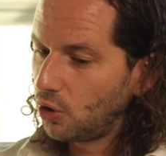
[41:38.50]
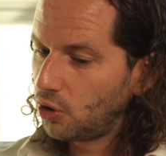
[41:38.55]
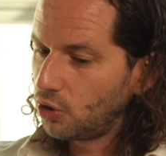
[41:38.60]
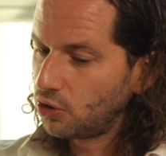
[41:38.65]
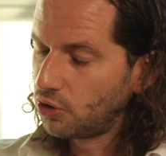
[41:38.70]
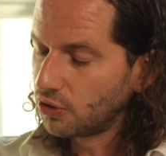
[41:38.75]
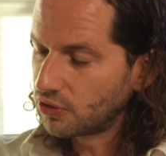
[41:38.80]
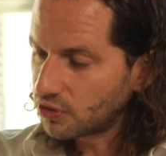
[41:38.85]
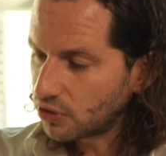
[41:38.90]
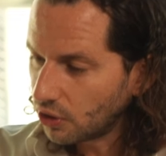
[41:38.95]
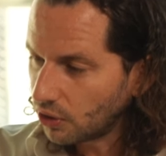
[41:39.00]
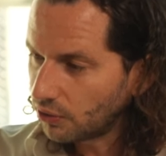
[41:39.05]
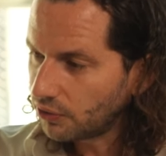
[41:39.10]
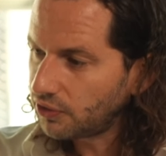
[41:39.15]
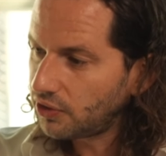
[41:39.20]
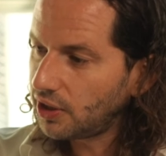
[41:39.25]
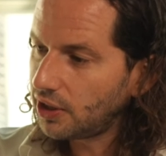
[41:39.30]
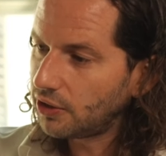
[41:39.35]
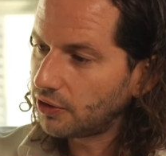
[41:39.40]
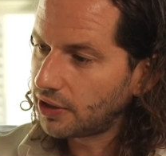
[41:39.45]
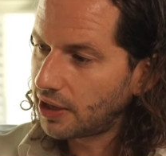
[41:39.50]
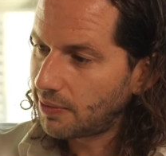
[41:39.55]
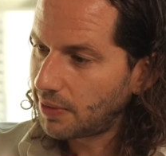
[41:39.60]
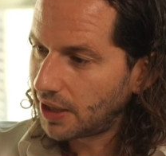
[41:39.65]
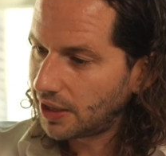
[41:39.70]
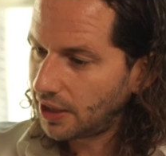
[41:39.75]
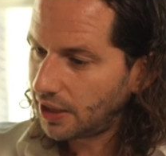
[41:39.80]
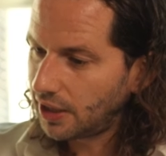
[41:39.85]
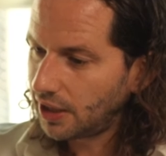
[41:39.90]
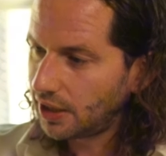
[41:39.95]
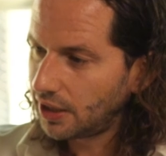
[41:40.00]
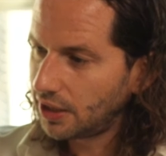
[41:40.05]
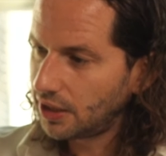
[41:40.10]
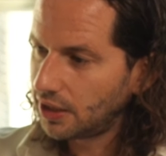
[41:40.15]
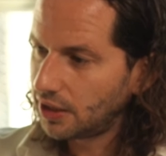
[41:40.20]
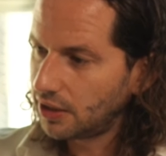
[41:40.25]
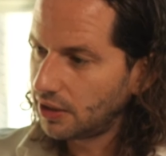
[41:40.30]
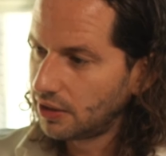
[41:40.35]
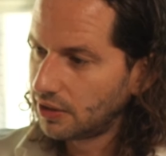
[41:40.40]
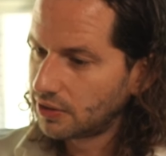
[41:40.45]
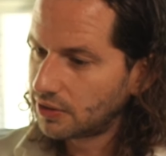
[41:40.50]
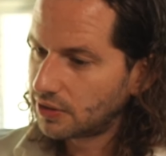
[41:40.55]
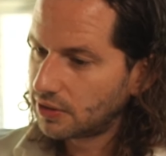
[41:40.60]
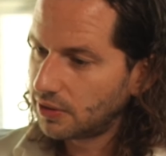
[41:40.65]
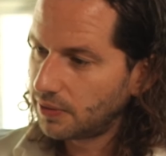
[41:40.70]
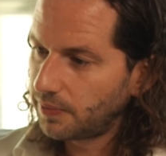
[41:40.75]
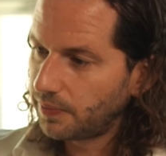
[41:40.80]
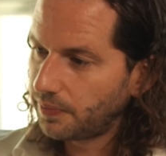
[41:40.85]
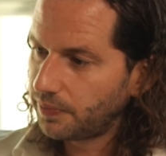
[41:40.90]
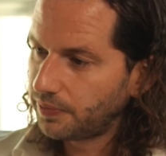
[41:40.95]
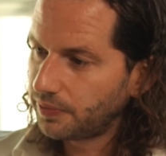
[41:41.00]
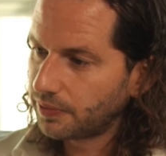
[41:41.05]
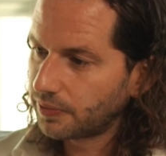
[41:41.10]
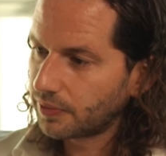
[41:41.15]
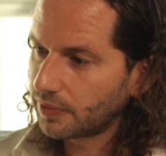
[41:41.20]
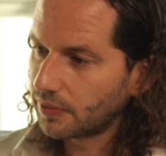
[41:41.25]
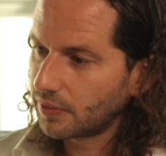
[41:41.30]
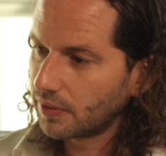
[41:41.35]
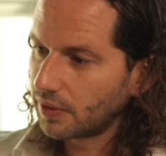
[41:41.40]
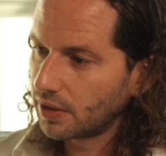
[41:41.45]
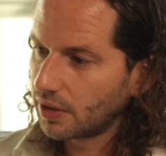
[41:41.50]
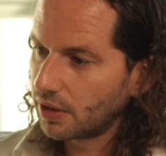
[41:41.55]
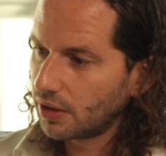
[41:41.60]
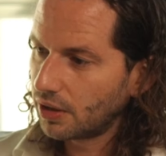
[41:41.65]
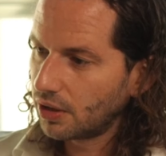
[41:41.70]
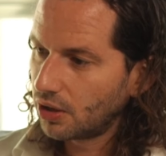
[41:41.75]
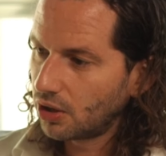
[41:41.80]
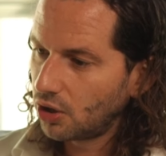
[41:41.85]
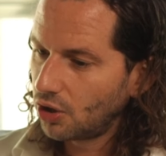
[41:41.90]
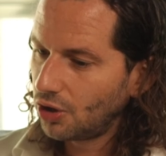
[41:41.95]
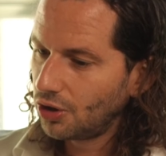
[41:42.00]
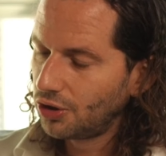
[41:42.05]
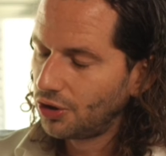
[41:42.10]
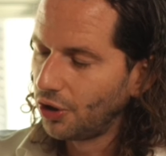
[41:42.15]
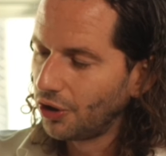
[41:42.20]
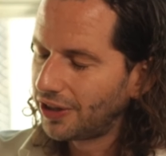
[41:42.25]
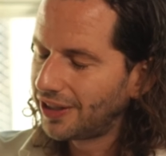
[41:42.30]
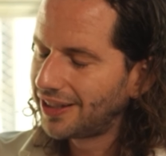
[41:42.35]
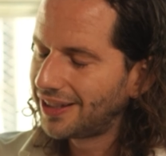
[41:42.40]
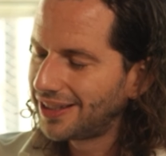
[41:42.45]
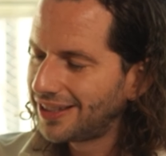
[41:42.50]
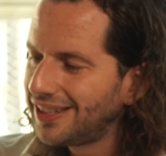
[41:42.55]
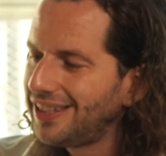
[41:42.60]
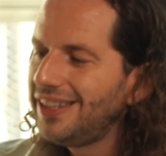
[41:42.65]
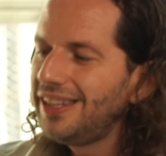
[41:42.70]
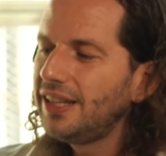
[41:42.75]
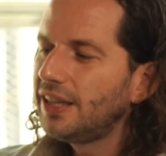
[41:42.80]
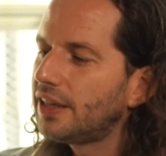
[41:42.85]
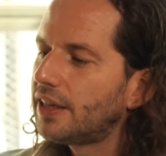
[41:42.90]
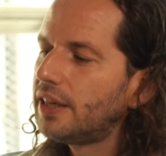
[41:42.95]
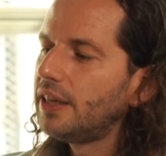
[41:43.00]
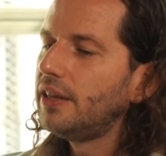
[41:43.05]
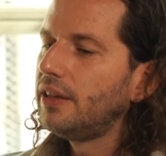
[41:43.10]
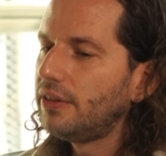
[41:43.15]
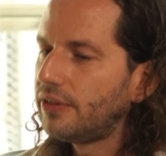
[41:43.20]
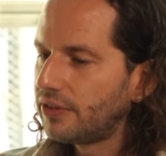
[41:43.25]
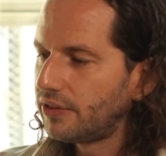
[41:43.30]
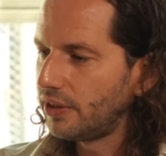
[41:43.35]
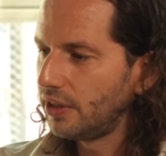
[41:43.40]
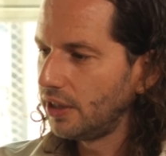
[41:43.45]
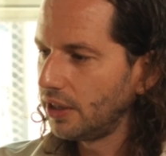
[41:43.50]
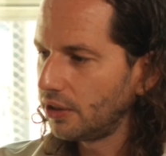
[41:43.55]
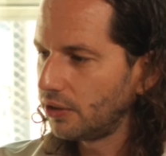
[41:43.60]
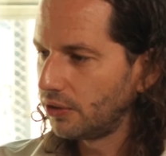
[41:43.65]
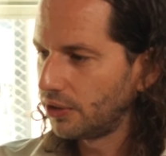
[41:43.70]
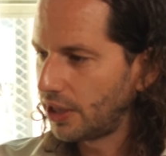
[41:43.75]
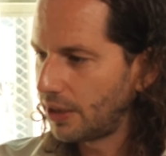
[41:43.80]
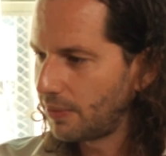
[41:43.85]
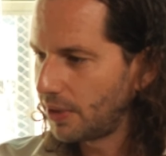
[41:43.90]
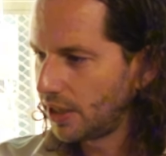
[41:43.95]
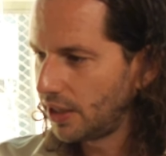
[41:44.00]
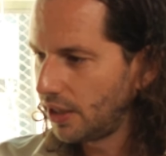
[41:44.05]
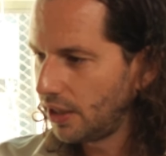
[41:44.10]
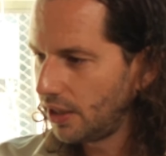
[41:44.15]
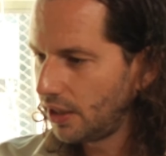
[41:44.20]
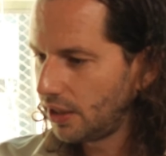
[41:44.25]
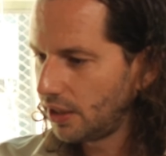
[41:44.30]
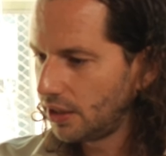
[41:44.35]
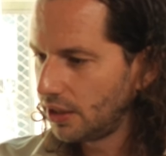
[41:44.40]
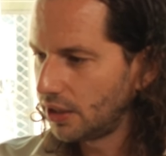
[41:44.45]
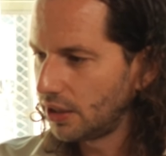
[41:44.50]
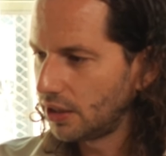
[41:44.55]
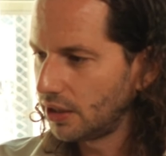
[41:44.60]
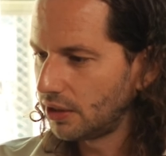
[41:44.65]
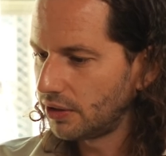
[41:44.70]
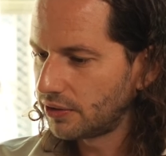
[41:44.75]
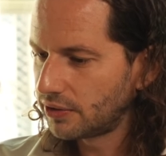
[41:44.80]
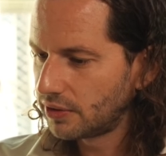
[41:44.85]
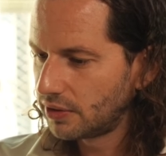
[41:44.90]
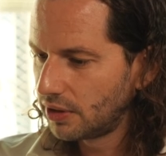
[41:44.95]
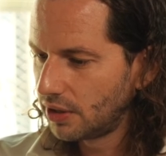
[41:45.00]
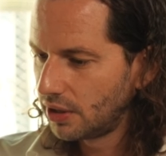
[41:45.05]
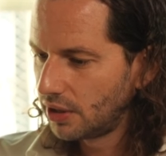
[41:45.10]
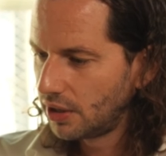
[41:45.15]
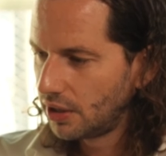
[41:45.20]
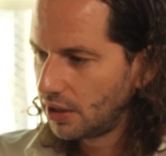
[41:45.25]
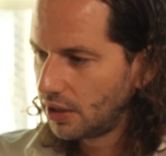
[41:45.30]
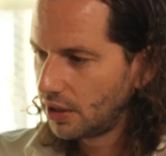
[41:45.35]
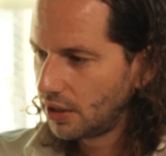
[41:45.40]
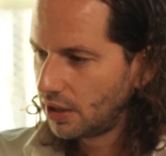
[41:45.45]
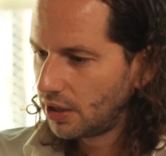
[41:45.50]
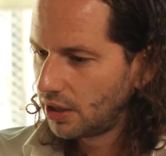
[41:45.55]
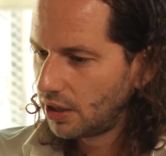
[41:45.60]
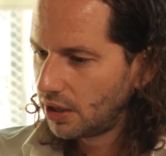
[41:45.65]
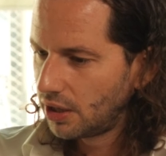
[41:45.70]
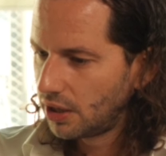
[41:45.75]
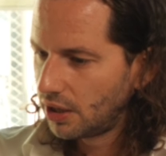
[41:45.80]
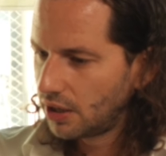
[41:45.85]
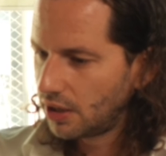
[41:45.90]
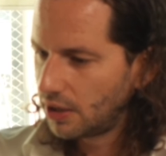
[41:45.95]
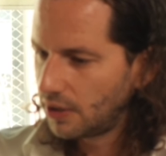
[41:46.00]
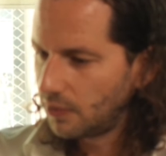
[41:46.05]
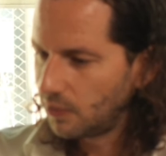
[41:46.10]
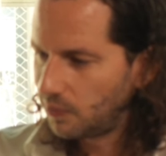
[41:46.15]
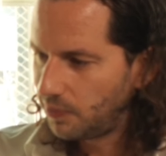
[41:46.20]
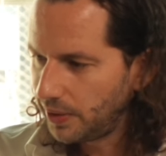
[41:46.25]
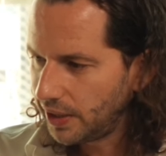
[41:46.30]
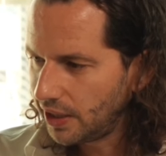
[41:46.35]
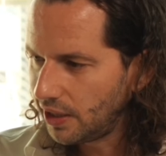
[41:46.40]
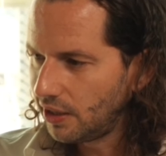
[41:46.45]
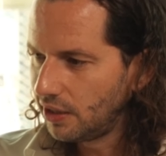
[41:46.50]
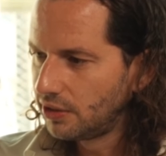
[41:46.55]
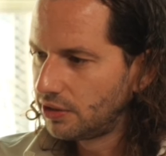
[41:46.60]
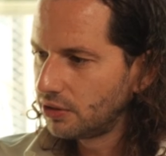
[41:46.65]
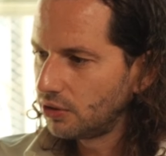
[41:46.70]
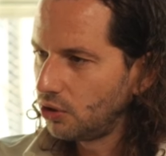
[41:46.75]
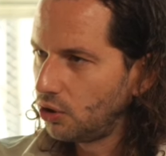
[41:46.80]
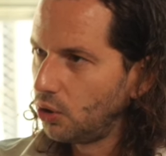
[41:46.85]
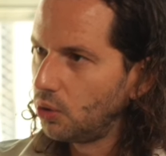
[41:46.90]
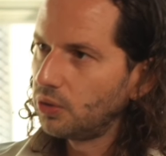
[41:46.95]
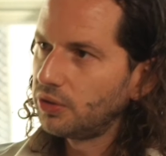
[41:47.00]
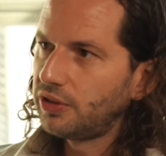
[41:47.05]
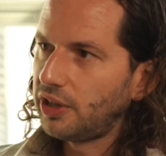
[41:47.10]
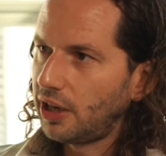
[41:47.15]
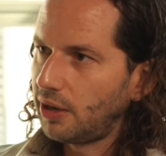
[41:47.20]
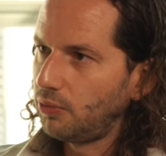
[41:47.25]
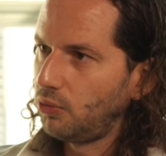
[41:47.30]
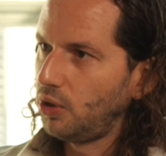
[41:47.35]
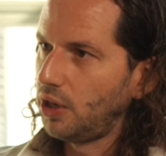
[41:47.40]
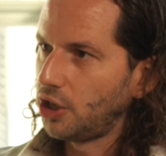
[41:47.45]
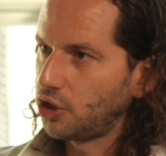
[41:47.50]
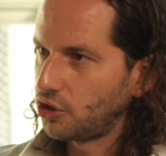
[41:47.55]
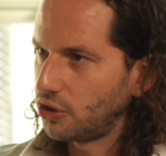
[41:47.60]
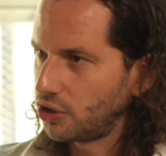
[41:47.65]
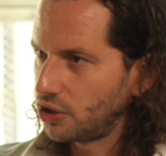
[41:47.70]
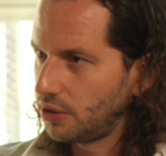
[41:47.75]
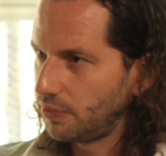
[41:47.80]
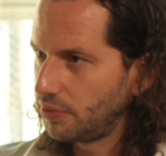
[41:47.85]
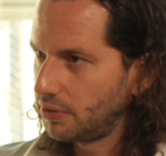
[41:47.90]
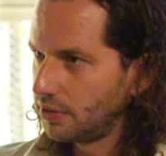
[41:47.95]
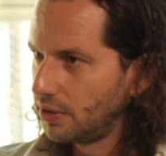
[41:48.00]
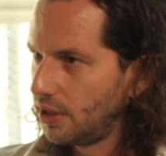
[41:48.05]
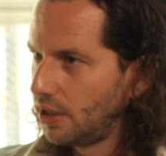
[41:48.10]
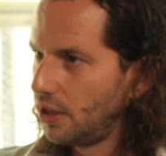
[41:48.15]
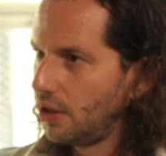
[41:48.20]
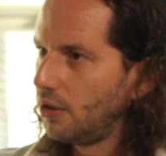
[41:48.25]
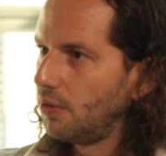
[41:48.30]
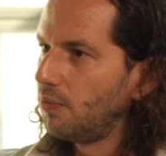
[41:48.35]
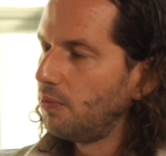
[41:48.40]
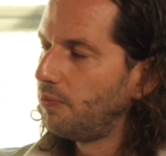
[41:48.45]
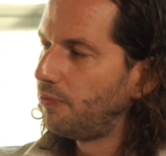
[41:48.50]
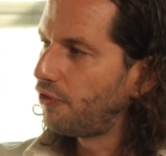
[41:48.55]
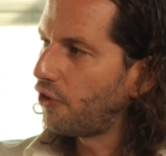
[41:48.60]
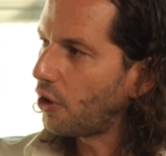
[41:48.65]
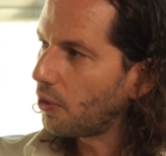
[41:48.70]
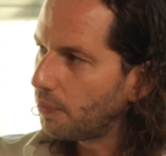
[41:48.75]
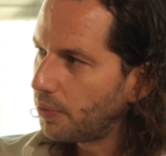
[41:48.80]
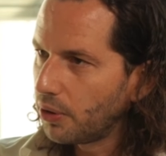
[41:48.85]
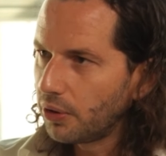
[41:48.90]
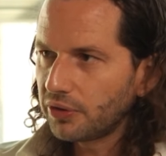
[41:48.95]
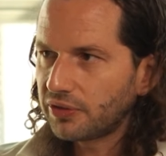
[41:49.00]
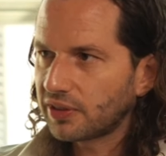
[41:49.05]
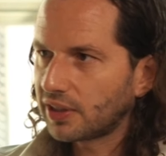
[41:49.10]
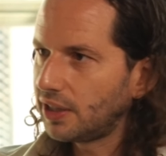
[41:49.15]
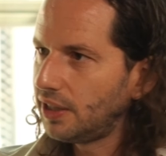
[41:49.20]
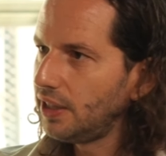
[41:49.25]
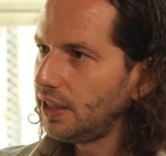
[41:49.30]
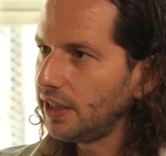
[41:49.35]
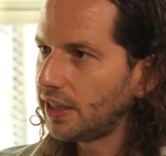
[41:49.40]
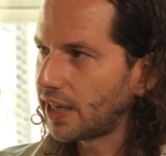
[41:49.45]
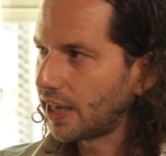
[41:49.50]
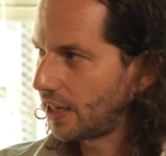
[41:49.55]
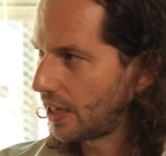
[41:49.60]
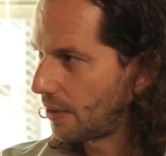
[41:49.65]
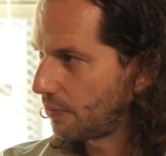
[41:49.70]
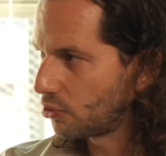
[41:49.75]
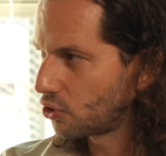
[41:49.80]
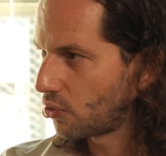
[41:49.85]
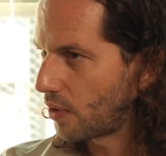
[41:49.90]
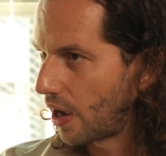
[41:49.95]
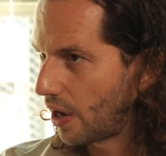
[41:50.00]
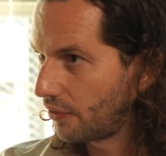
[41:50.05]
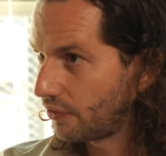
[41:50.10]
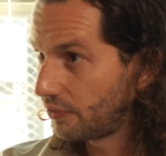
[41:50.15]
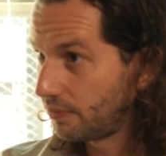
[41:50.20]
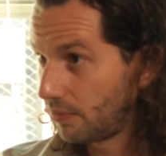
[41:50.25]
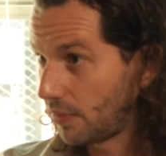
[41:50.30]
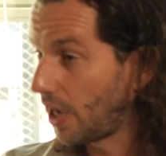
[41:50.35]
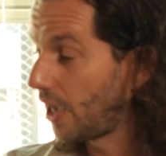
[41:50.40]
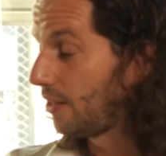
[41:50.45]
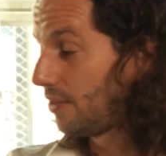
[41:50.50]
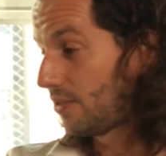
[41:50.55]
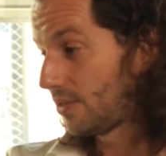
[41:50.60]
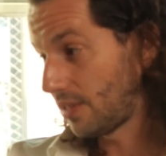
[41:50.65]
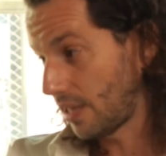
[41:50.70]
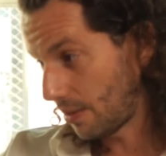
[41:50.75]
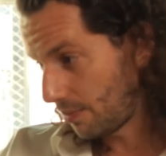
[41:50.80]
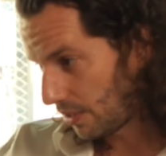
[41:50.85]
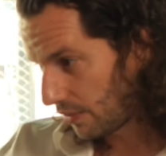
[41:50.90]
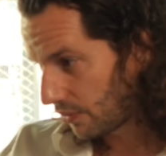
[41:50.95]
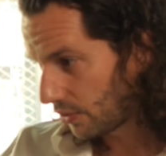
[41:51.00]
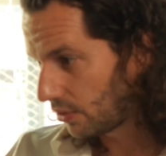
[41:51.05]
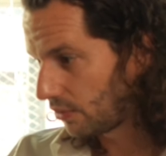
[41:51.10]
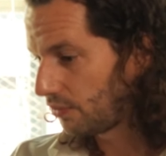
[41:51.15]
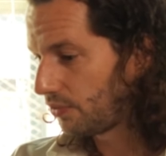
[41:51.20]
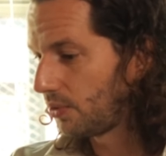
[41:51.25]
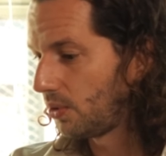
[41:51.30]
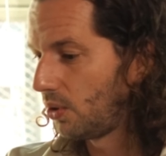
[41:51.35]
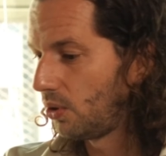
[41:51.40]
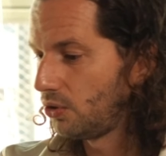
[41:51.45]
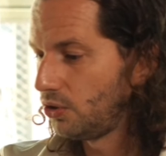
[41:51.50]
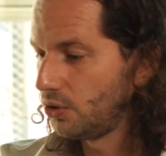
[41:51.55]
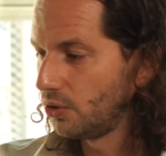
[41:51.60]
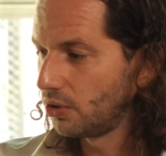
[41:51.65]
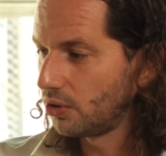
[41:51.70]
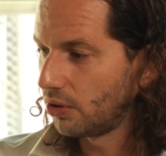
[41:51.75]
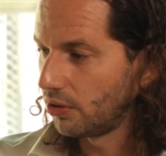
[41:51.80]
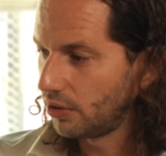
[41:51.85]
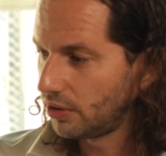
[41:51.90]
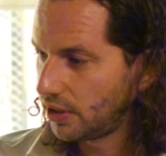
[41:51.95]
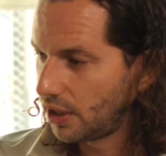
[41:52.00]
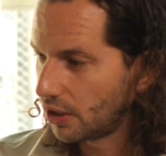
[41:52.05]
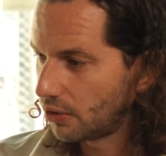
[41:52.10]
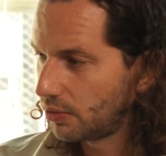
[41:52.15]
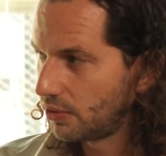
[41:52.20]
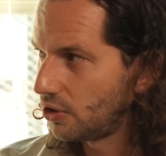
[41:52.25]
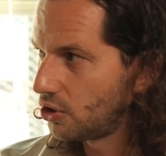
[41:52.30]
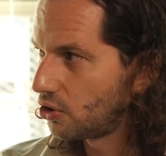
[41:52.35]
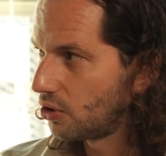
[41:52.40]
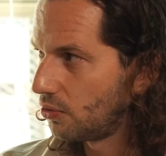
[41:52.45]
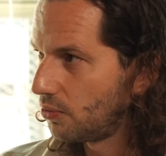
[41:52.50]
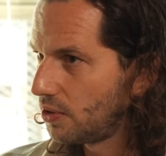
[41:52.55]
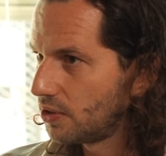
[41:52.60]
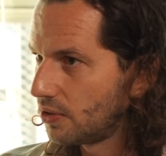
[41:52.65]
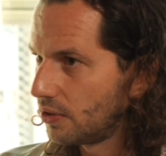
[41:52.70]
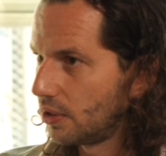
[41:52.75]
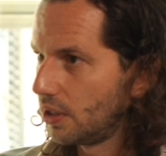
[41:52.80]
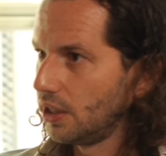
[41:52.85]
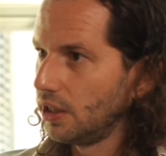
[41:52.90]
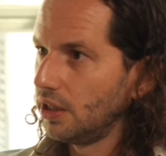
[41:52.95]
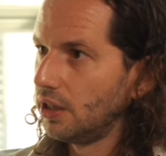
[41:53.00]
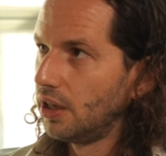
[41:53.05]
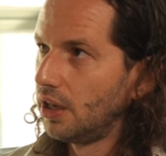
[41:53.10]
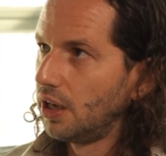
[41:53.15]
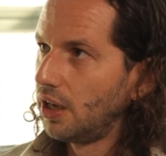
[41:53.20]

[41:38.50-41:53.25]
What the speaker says: the second thing on M&A is the key thing on M&A is build long-term relationship. For both Click and Amtrav, and same even for Yokoi, the acquisition recently,